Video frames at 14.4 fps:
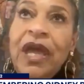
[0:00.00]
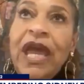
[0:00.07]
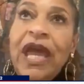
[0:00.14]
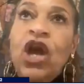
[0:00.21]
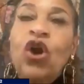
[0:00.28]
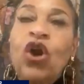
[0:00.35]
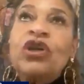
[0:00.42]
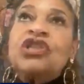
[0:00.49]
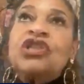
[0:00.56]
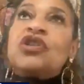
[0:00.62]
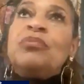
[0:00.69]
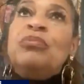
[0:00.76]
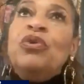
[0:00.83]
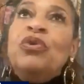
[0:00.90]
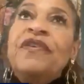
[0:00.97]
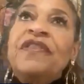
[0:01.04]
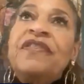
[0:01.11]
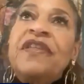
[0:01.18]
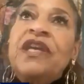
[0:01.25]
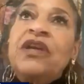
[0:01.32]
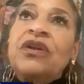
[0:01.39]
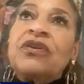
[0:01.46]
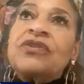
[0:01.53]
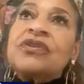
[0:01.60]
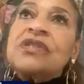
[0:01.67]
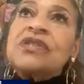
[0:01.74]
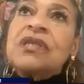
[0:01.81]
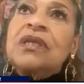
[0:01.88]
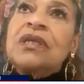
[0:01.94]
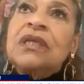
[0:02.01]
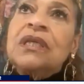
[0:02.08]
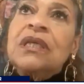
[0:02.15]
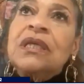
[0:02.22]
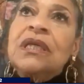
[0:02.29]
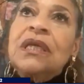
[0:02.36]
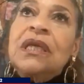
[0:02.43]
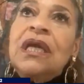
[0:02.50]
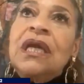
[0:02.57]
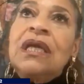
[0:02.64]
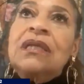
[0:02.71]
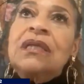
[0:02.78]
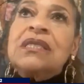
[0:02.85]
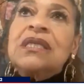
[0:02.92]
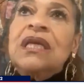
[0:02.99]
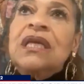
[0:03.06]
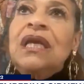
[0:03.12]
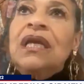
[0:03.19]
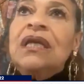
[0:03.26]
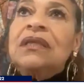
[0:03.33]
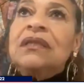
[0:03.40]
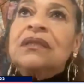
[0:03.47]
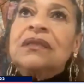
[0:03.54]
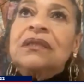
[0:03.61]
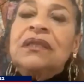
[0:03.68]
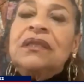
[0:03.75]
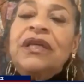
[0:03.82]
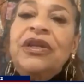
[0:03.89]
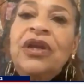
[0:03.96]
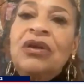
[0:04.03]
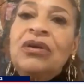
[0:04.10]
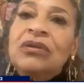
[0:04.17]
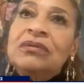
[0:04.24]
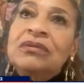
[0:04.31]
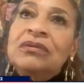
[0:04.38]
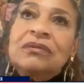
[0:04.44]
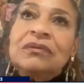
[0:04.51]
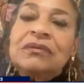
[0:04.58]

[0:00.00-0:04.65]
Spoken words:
and going to the movie theaters and seeing, you know,